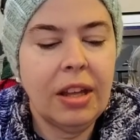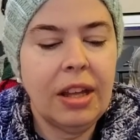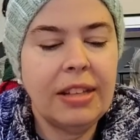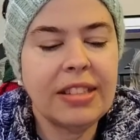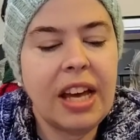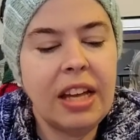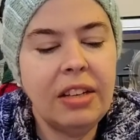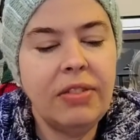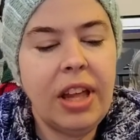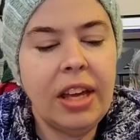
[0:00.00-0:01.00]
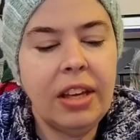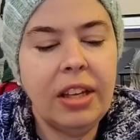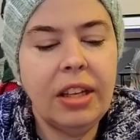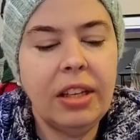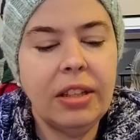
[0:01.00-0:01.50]
it's kind of like
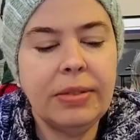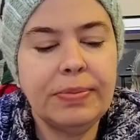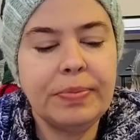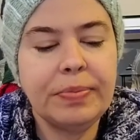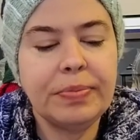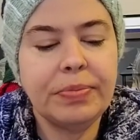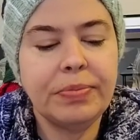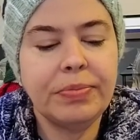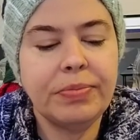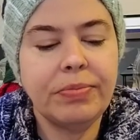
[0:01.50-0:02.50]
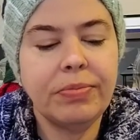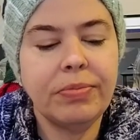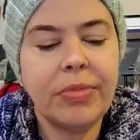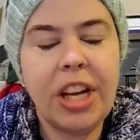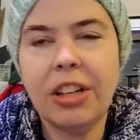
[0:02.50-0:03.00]
a
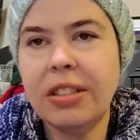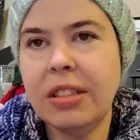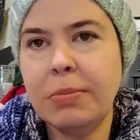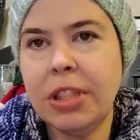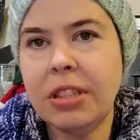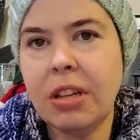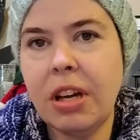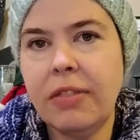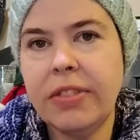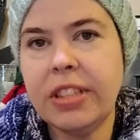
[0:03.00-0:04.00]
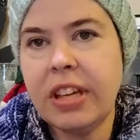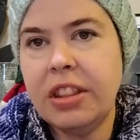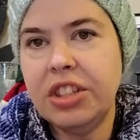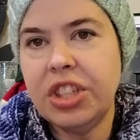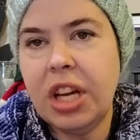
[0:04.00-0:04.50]
Karen Simply Soft. It's
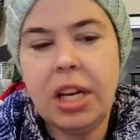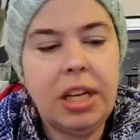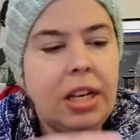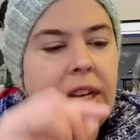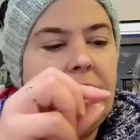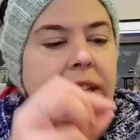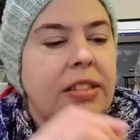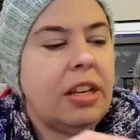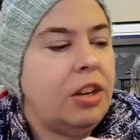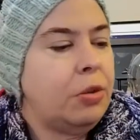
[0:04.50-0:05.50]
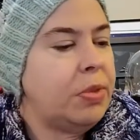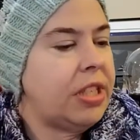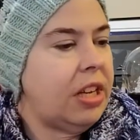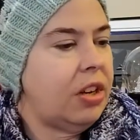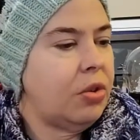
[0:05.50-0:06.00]
got the shine, and it's
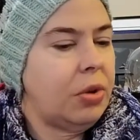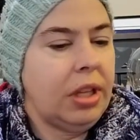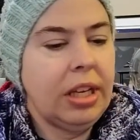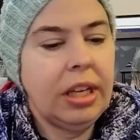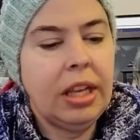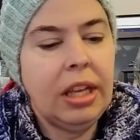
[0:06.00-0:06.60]
100% acrylic.